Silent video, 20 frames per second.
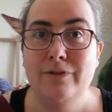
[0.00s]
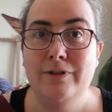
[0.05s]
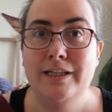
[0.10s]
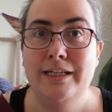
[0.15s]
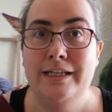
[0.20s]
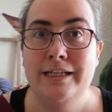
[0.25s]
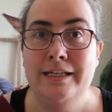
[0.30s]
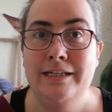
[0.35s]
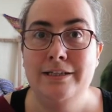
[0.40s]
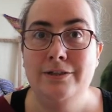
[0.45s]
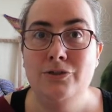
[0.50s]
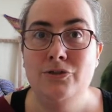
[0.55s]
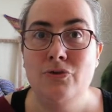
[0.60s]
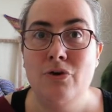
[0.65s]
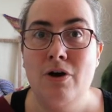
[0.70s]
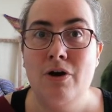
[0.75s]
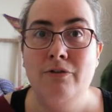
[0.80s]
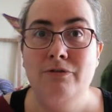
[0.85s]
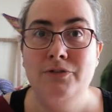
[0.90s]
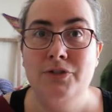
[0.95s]
the
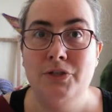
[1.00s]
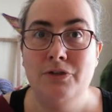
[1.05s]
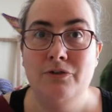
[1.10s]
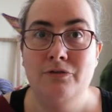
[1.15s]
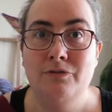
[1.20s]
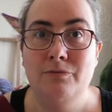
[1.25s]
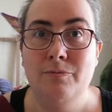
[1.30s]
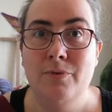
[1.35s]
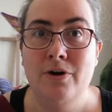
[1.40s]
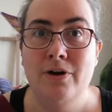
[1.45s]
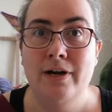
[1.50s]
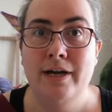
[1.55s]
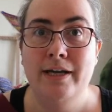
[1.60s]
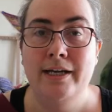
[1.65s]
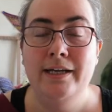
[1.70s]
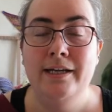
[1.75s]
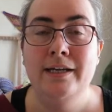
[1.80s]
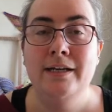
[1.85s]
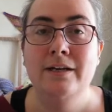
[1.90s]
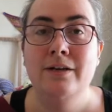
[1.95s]
draft of
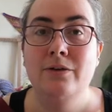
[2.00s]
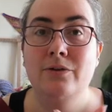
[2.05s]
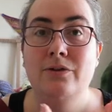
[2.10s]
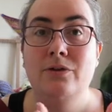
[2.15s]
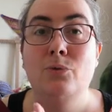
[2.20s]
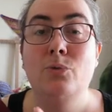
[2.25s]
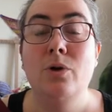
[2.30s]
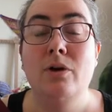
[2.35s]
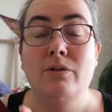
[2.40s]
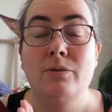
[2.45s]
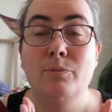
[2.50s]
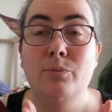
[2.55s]
the